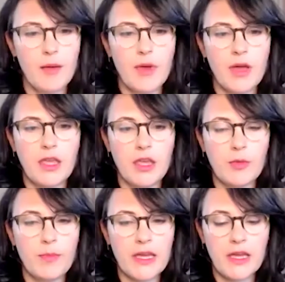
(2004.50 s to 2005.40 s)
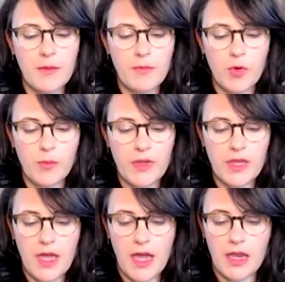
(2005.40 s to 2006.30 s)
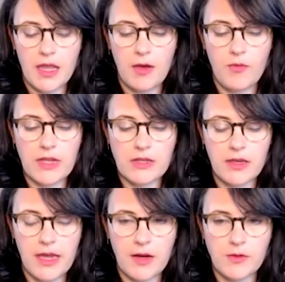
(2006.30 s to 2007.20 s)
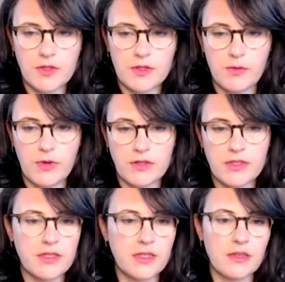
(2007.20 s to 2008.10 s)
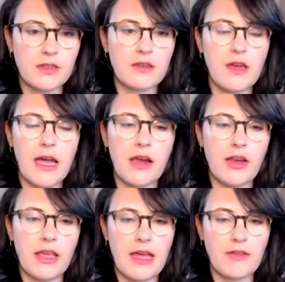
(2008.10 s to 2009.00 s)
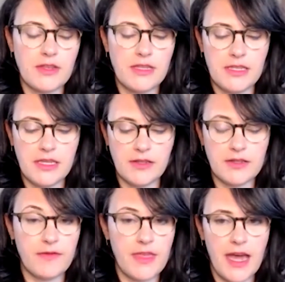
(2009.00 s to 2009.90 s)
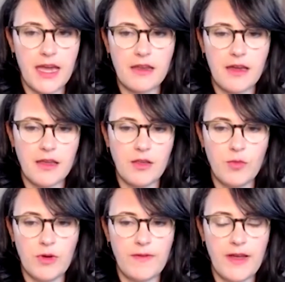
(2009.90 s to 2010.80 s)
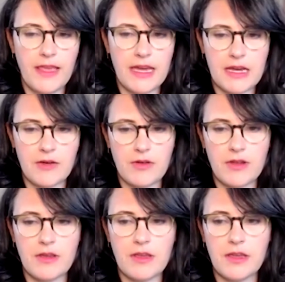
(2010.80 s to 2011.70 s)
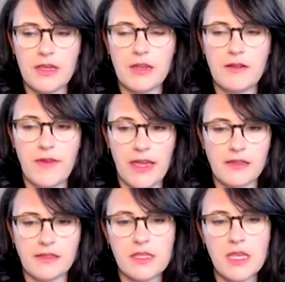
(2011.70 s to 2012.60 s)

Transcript: Gear pickup will be at a rental house. We are still ironing out the details of that. You will find that out in advance.